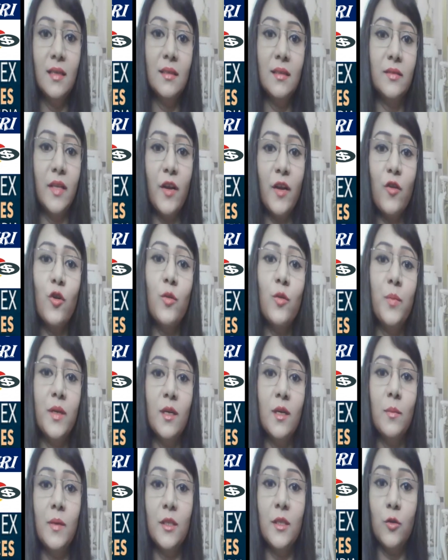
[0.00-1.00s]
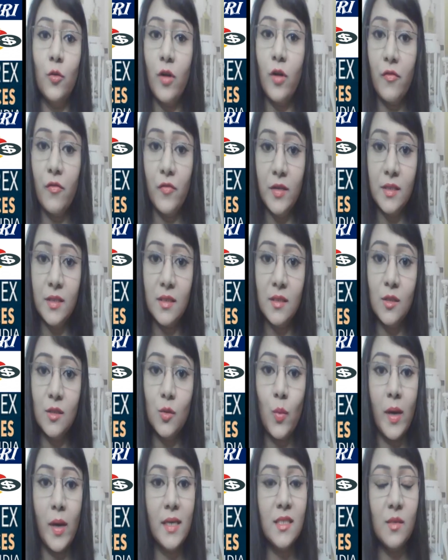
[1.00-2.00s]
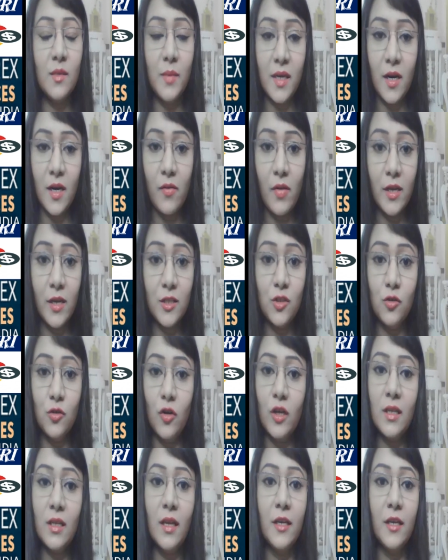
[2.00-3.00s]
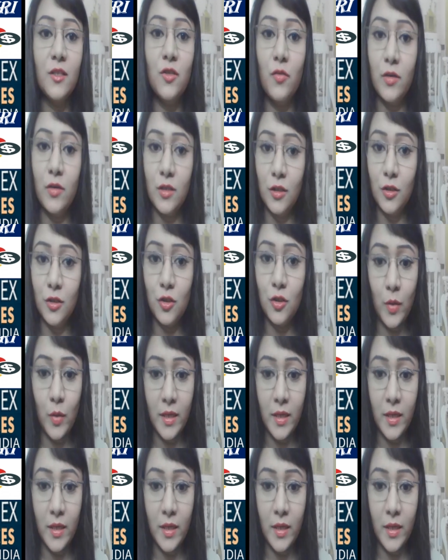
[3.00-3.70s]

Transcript: There could be a plethora of reasons why some NRIs do not like to return to